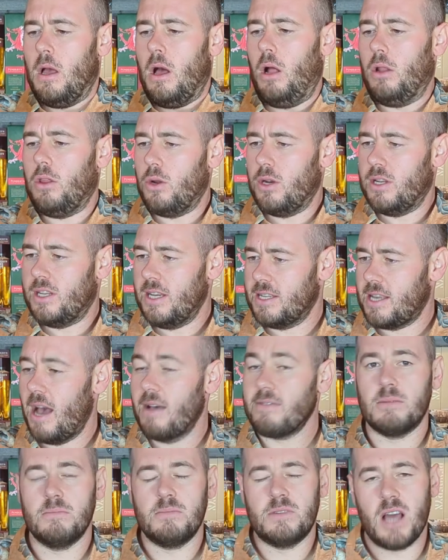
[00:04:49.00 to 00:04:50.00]
Although it does
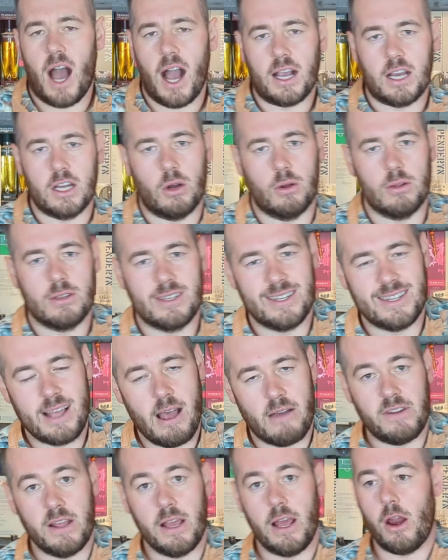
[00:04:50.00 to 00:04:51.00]
have some darker notes, there's
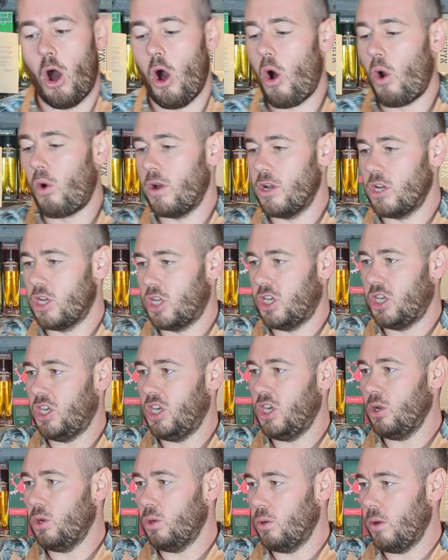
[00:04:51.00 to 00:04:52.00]
definitely an orange
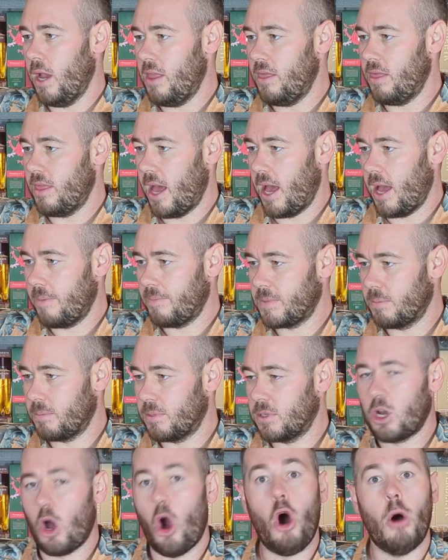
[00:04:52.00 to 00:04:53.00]
hue in there. Some
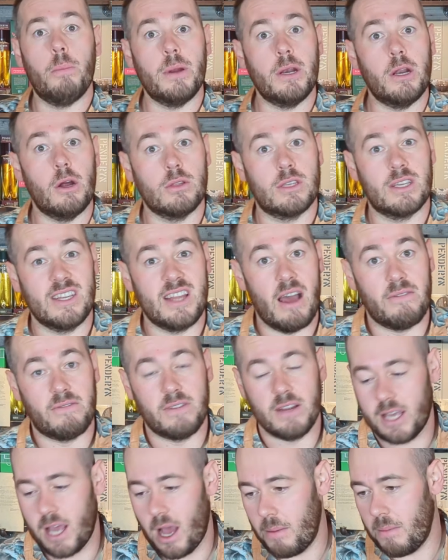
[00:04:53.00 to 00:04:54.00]
copper notes are
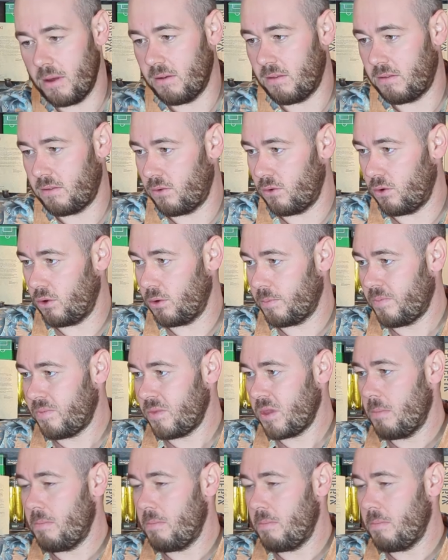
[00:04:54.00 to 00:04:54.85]
definitely coming through.